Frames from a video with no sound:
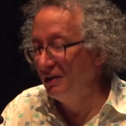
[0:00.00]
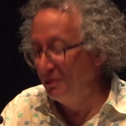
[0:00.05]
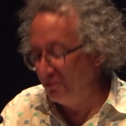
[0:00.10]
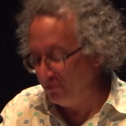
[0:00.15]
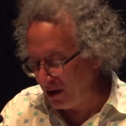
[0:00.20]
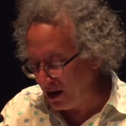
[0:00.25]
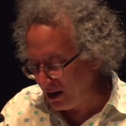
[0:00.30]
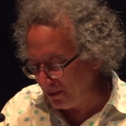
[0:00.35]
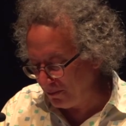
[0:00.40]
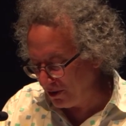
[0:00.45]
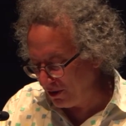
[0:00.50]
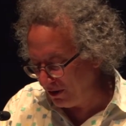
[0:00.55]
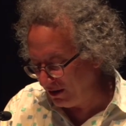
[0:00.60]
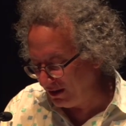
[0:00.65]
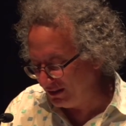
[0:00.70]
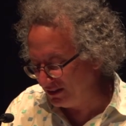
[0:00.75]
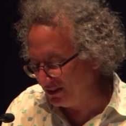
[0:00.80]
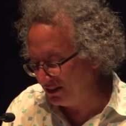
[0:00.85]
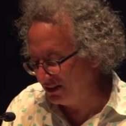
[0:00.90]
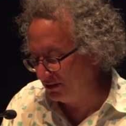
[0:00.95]
Pop
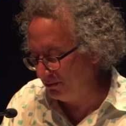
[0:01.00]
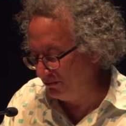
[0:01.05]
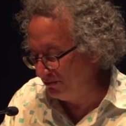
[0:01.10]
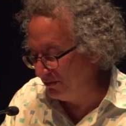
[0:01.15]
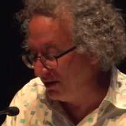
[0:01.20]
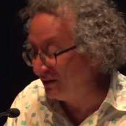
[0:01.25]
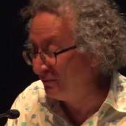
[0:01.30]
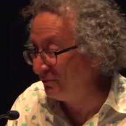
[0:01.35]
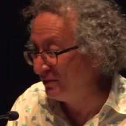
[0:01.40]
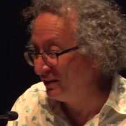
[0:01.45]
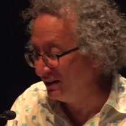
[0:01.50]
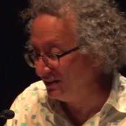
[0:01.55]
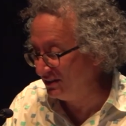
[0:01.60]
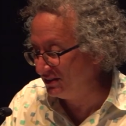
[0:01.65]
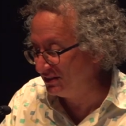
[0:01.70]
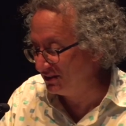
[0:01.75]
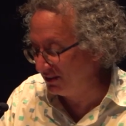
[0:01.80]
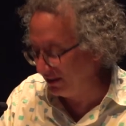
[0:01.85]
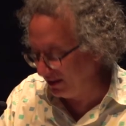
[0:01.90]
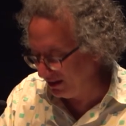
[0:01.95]
artists,
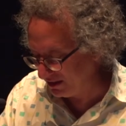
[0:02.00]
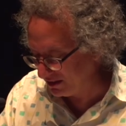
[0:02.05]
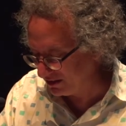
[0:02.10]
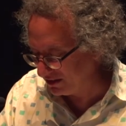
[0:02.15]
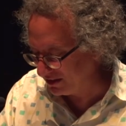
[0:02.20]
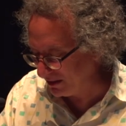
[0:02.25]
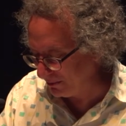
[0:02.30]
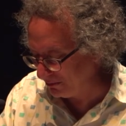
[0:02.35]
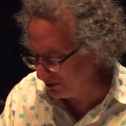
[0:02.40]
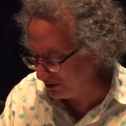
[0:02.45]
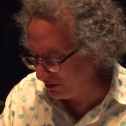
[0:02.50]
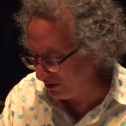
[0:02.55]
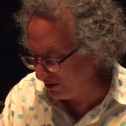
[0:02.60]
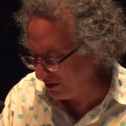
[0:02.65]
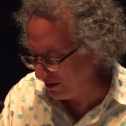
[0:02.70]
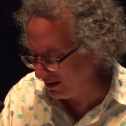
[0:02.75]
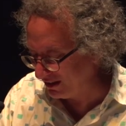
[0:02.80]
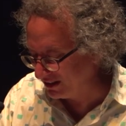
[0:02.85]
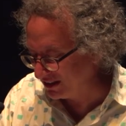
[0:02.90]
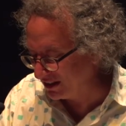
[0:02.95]
minimalists, and conceptual
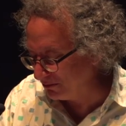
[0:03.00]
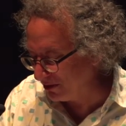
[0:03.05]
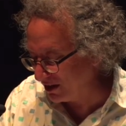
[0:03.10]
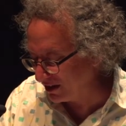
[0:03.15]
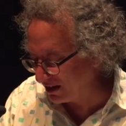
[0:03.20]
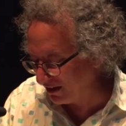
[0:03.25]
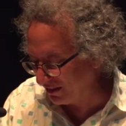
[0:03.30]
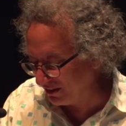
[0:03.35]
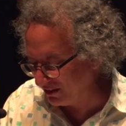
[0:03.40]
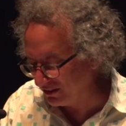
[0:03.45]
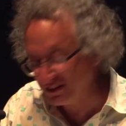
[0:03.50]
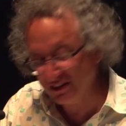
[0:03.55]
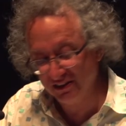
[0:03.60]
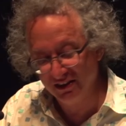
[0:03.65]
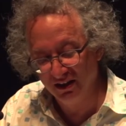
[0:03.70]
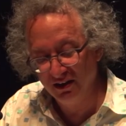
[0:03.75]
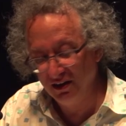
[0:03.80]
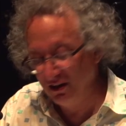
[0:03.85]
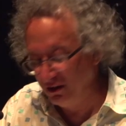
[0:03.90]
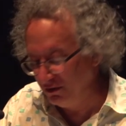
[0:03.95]
artists, among others,
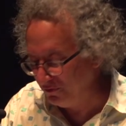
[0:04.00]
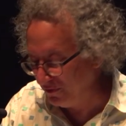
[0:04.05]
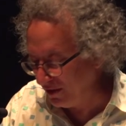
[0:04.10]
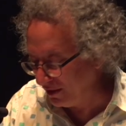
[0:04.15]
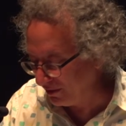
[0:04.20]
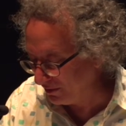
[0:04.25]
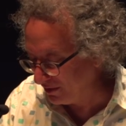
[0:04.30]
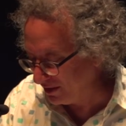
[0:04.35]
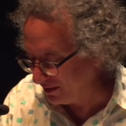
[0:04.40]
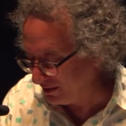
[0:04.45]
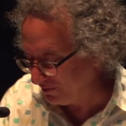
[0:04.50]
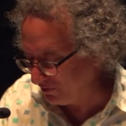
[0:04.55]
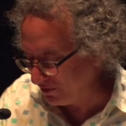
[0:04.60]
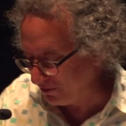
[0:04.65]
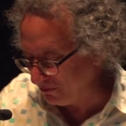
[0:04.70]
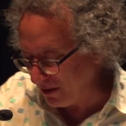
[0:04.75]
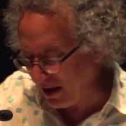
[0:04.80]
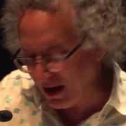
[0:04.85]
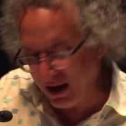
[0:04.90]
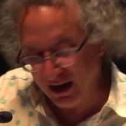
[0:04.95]
followed a
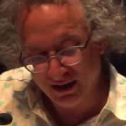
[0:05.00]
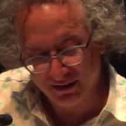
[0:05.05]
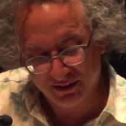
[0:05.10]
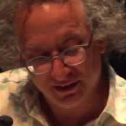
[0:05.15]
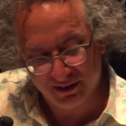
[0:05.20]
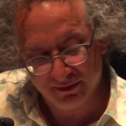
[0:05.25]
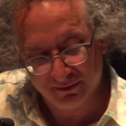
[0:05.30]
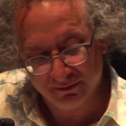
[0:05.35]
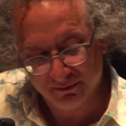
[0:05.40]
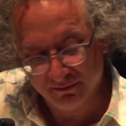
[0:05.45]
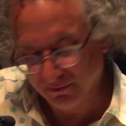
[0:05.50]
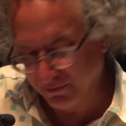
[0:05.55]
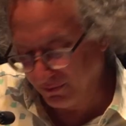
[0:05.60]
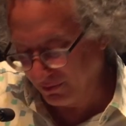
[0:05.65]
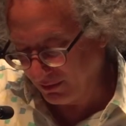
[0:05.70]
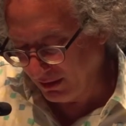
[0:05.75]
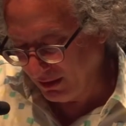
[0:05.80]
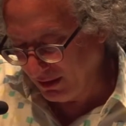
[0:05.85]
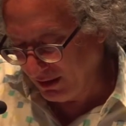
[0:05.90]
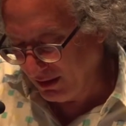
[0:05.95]
different path
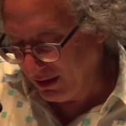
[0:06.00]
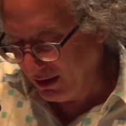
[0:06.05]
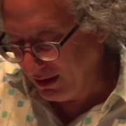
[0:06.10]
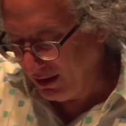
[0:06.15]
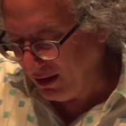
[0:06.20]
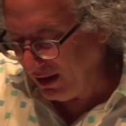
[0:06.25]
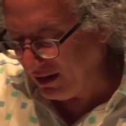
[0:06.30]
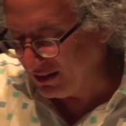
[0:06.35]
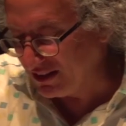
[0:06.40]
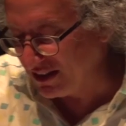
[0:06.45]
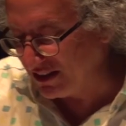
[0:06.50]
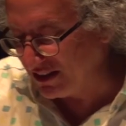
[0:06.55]
as